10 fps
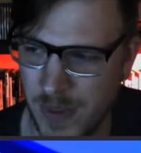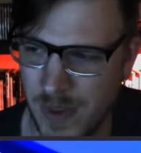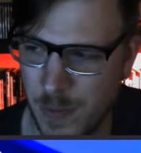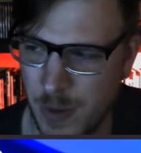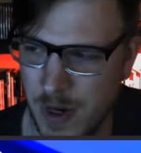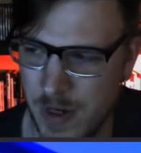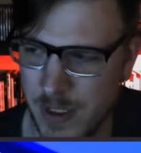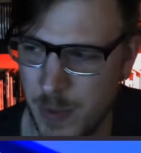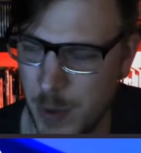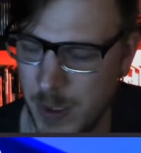with the
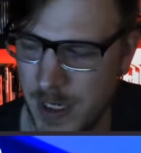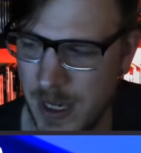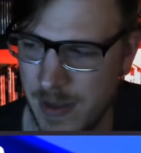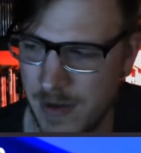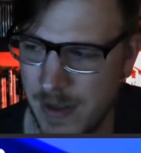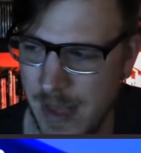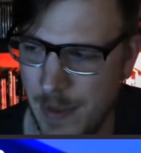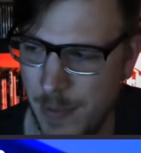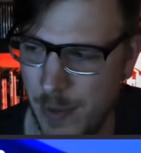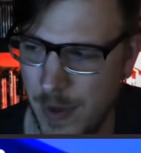product you're putting together at
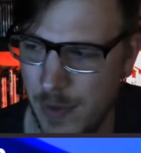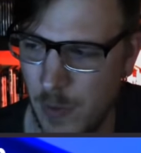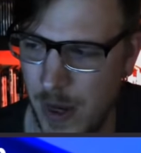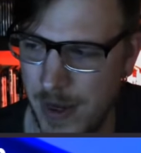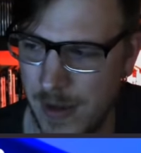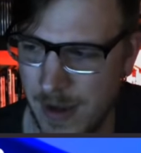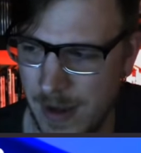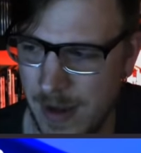that point when